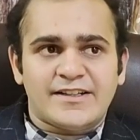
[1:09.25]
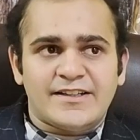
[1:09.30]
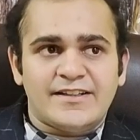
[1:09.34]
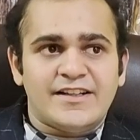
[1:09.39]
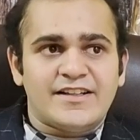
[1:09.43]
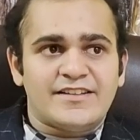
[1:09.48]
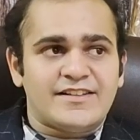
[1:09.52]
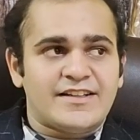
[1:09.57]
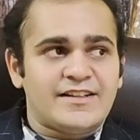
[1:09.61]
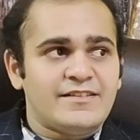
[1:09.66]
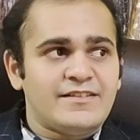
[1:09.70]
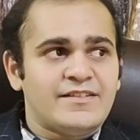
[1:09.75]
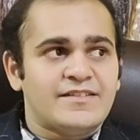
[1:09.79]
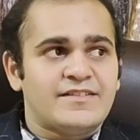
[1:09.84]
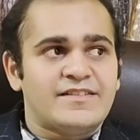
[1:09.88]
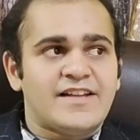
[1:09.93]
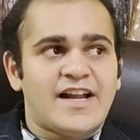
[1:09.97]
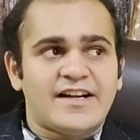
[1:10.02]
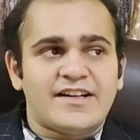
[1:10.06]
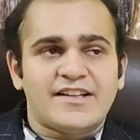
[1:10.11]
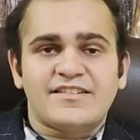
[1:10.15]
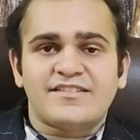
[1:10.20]

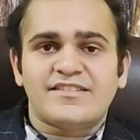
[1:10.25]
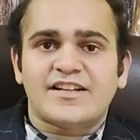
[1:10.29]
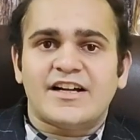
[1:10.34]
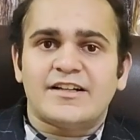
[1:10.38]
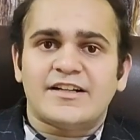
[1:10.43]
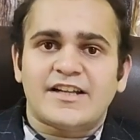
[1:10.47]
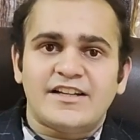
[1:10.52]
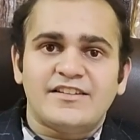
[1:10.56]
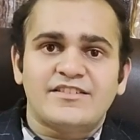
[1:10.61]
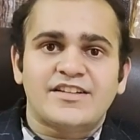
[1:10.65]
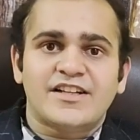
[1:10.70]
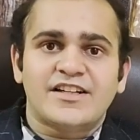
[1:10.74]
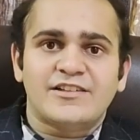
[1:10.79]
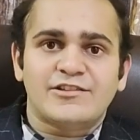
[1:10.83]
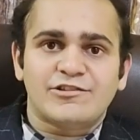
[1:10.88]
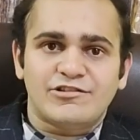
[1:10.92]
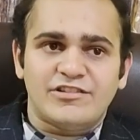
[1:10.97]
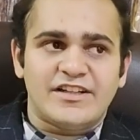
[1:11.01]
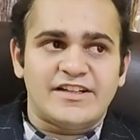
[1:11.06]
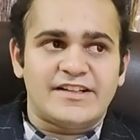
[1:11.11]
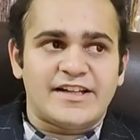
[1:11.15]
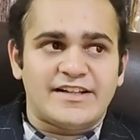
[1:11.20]
Indegene, that is attention
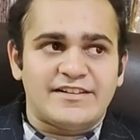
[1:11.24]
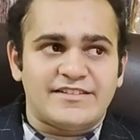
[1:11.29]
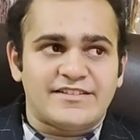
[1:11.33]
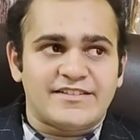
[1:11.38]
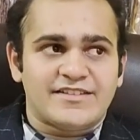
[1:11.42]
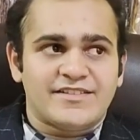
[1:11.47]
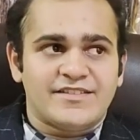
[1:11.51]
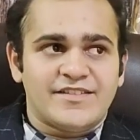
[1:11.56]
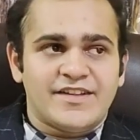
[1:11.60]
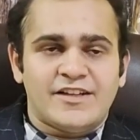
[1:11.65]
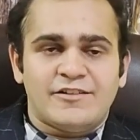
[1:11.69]
to details,